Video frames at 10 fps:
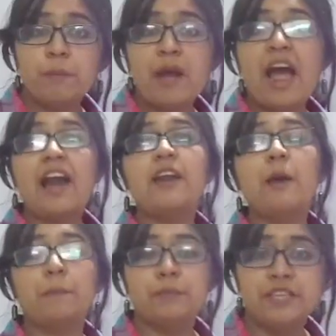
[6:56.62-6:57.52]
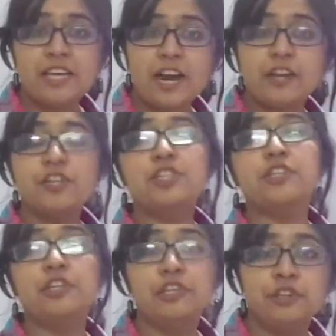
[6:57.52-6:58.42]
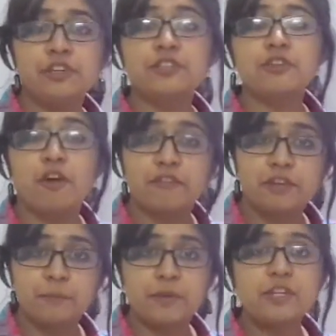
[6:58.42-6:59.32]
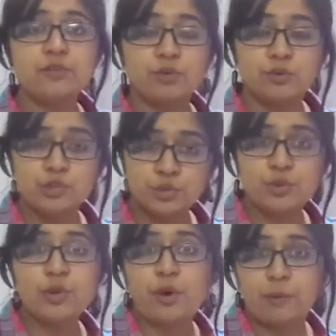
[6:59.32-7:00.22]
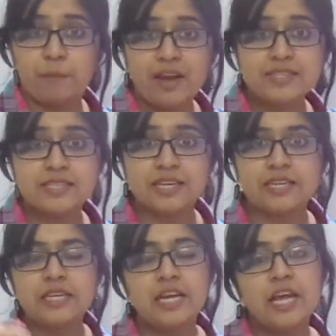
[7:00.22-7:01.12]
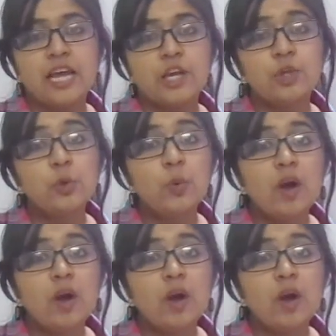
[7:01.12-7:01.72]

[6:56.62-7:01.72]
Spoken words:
add up the additional units of tomatoes to your basket, you